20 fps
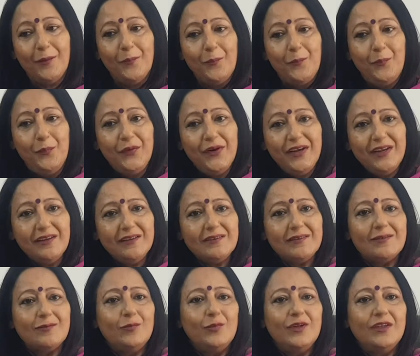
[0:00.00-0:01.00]

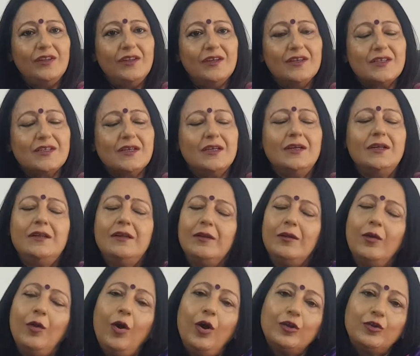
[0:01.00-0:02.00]
brings with it a
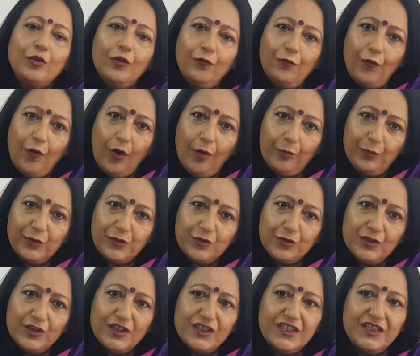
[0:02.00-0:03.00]
lot of
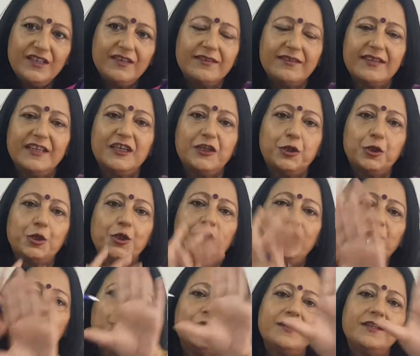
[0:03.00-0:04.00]
opportunities. It
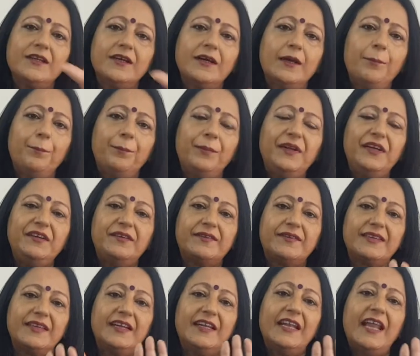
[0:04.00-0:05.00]
changes the complete
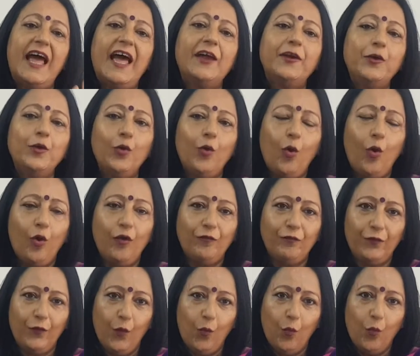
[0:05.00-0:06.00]
scenario
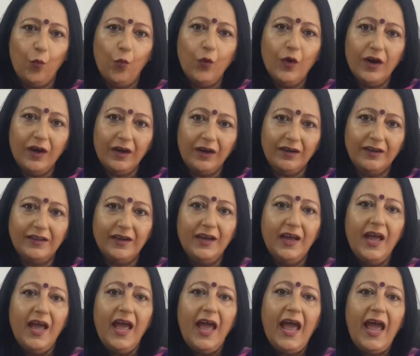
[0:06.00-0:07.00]
of the world.
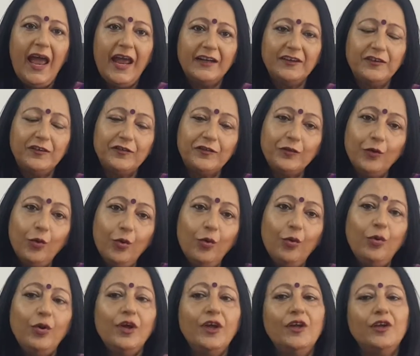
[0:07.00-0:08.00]
And
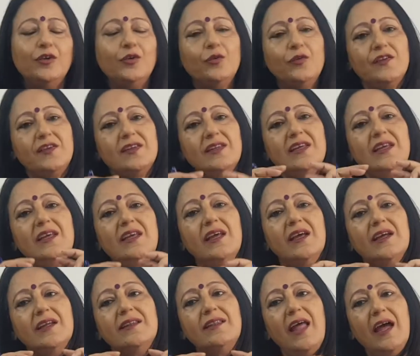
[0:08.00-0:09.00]
so you
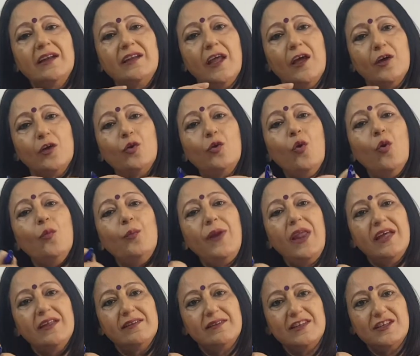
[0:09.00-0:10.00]
see that
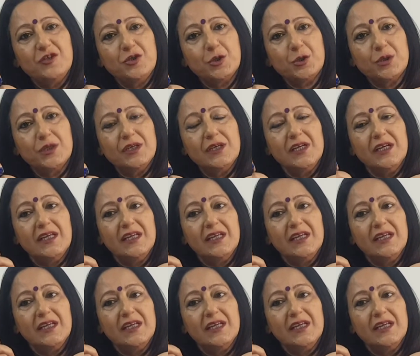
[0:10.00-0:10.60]
globalization